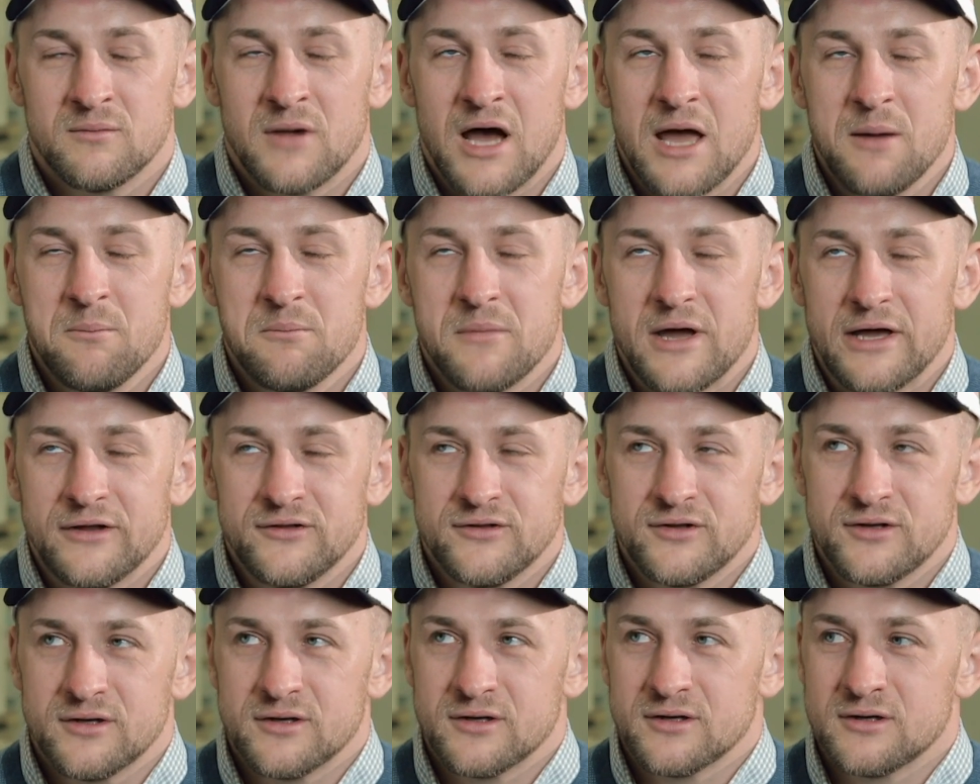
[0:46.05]
my,
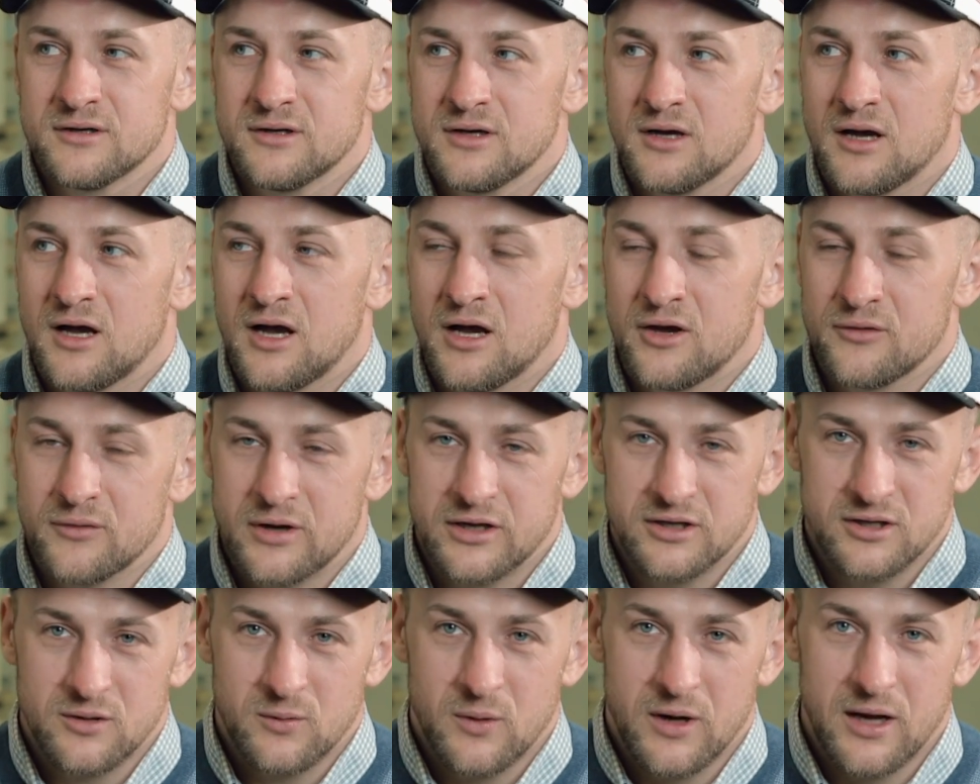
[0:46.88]
mentor uh,
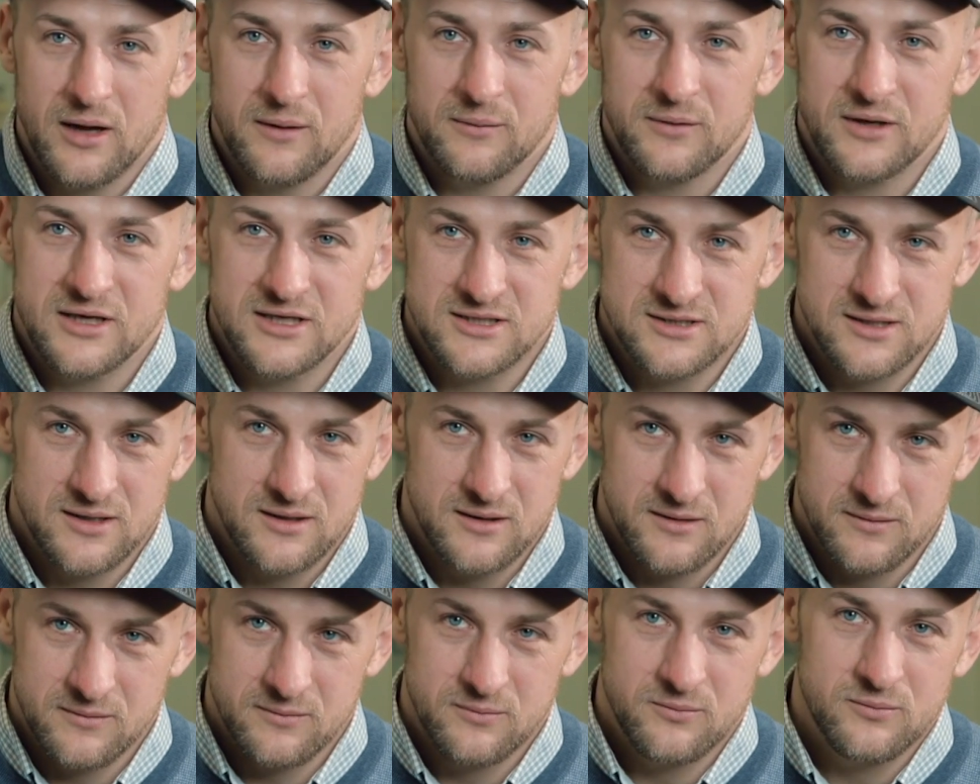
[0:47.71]
Rodney Webb, he's
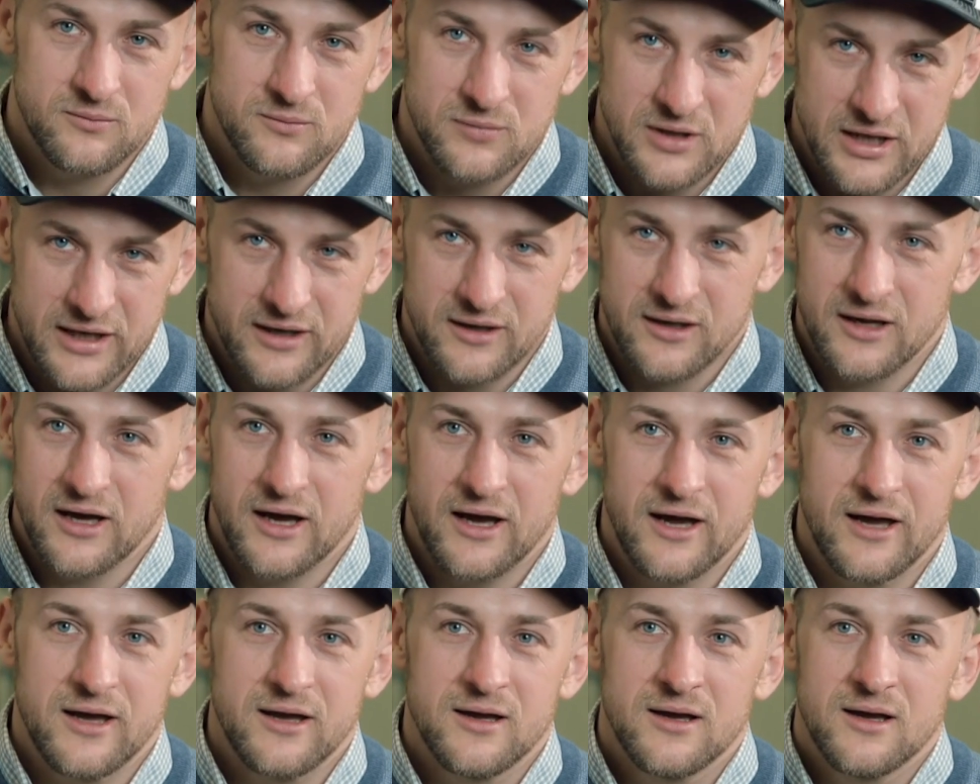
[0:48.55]
a black
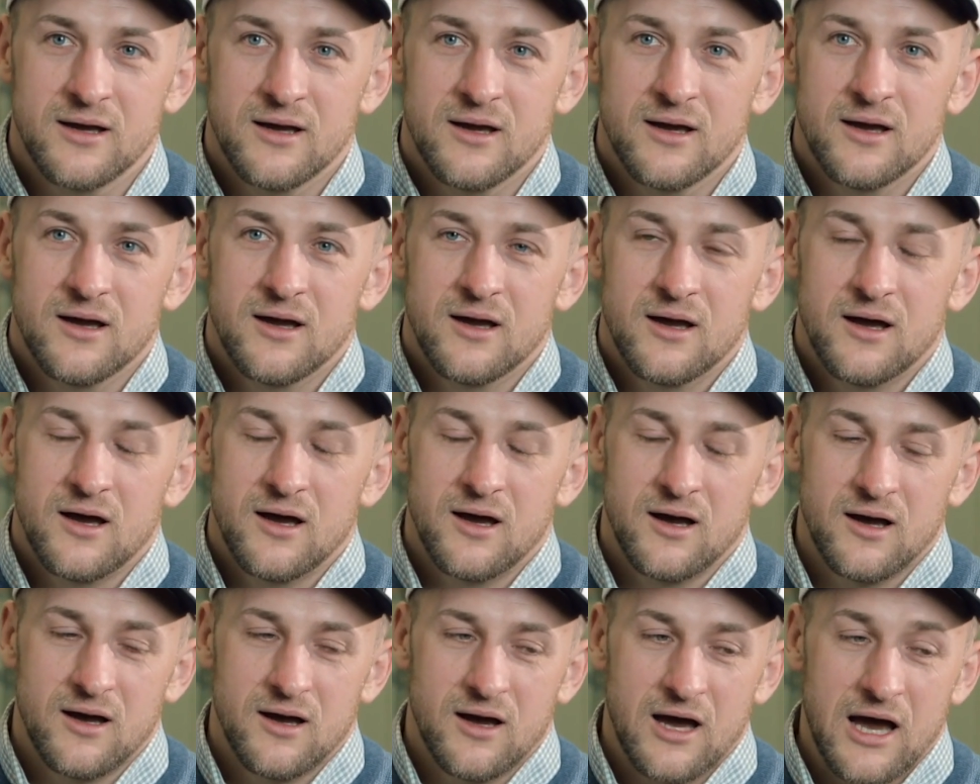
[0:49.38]
guy.
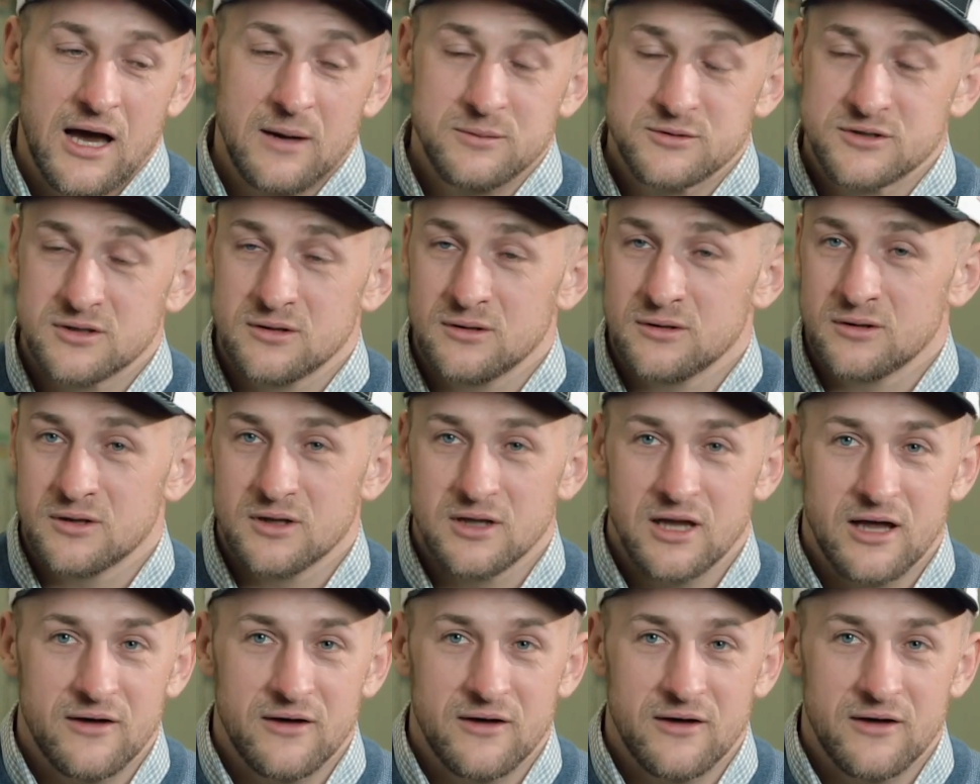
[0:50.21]
Uh, absolutely